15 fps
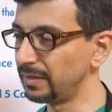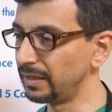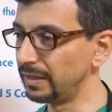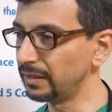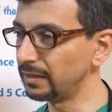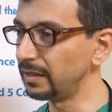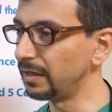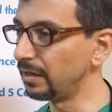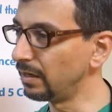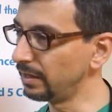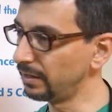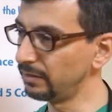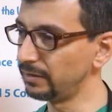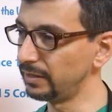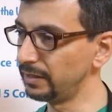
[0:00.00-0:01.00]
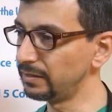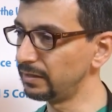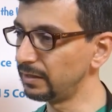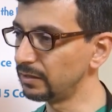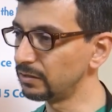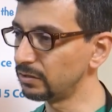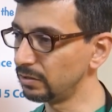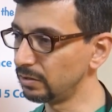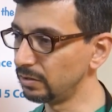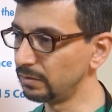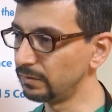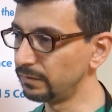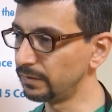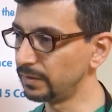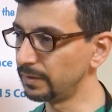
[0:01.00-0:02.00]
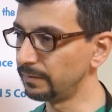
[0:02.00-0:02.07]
little higher incidence of